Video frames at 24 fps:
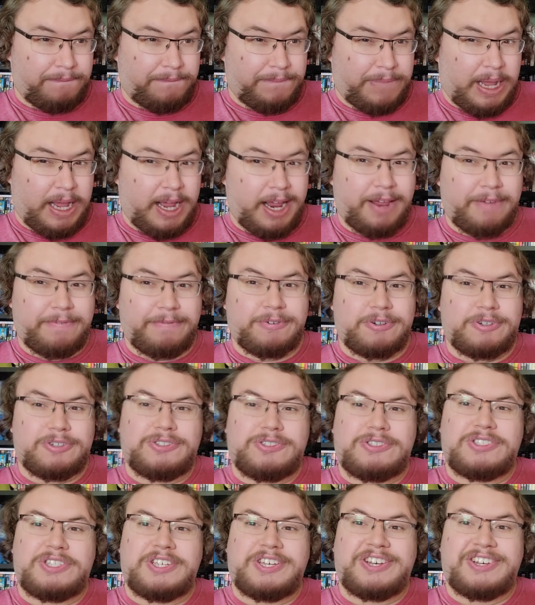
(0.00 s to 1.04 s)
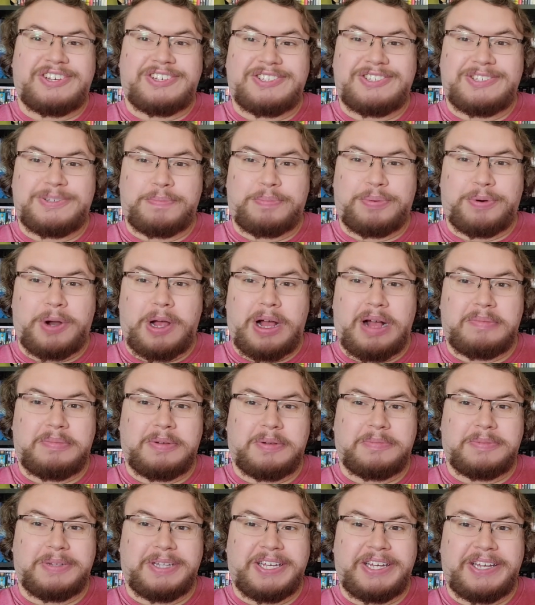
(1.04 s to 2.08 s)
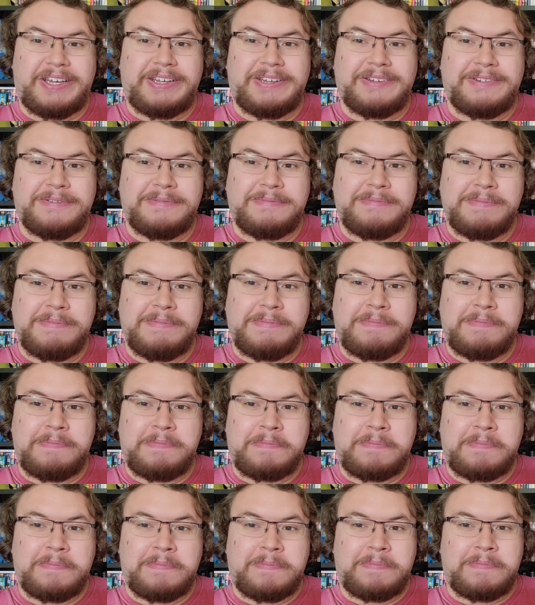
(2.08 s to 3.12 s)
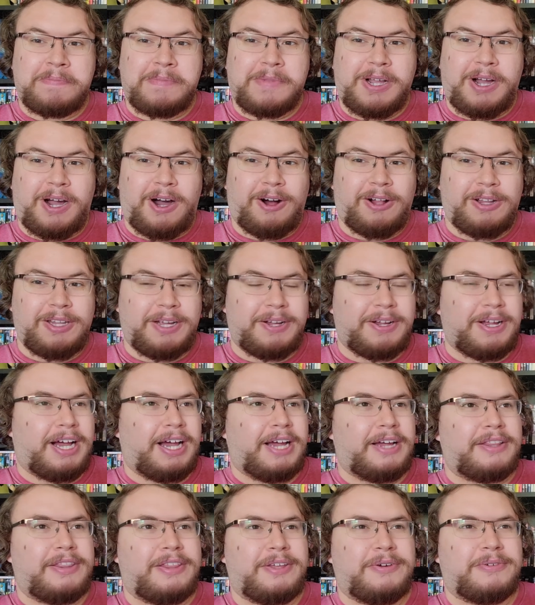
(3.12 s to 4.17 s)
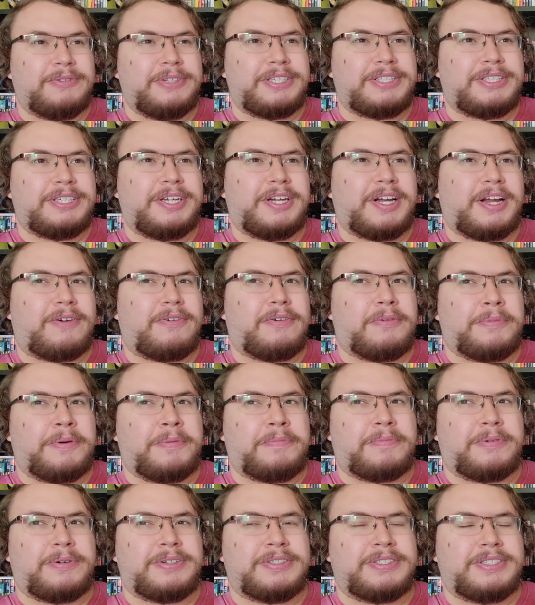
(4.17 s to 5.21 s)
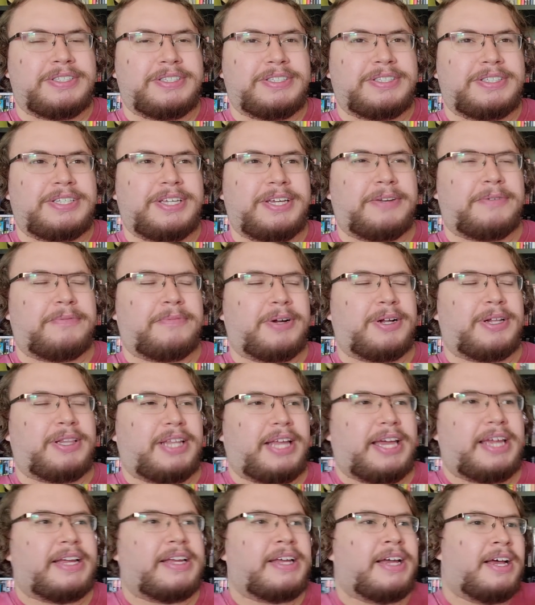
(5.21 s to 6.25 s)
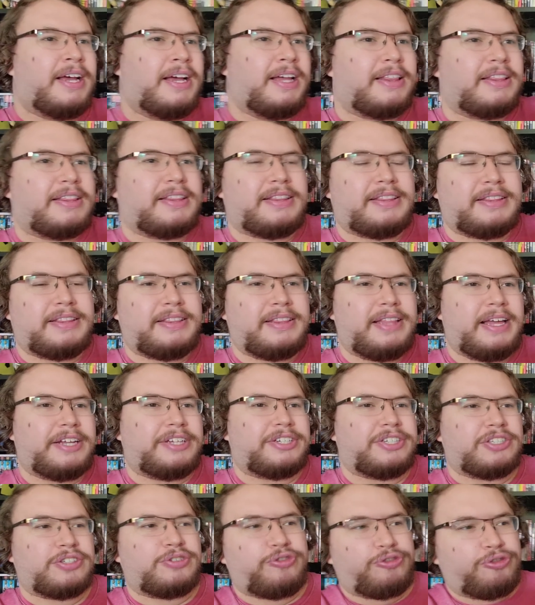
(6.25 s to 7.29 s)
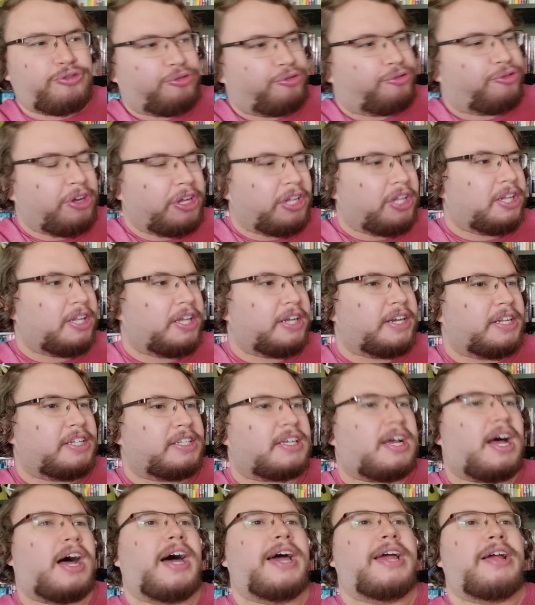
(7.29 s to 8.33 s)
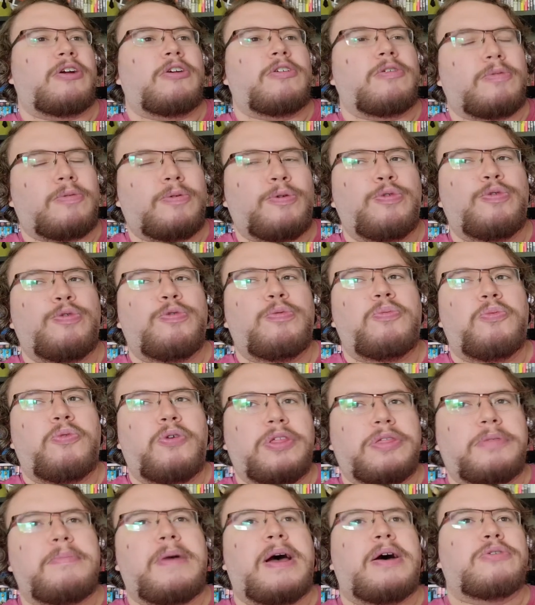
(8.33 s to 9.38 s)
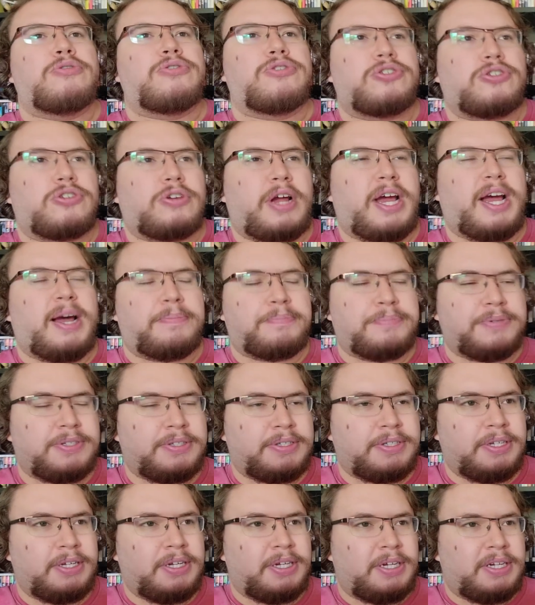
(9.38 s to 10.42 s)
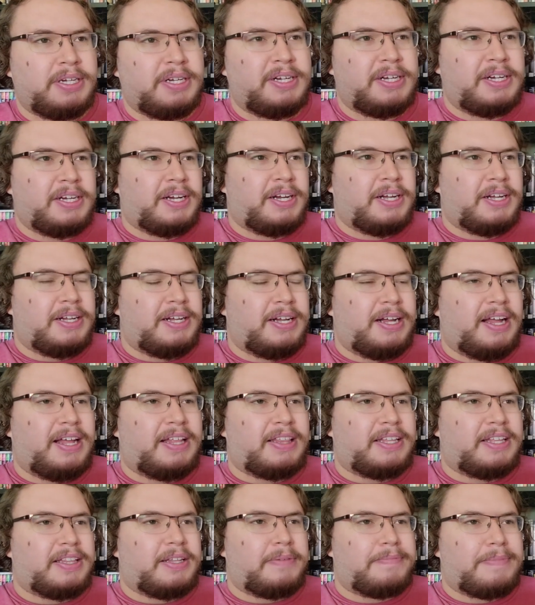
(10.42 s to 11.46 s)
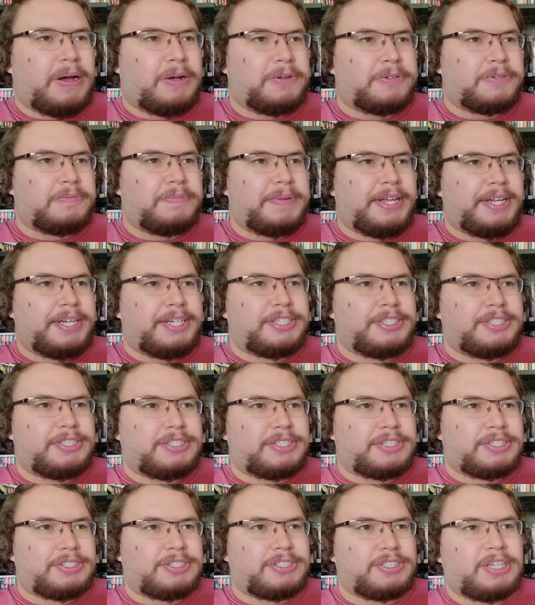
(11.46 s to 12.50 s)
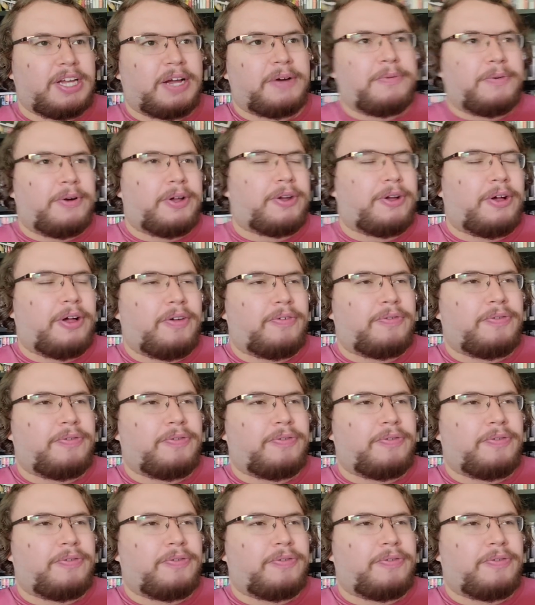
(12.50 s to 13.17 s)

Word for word: five or six, probably all I, I the only scene I remember is the scene where like they just fill an entire room with mouse traps. And then the mouse manages to set one off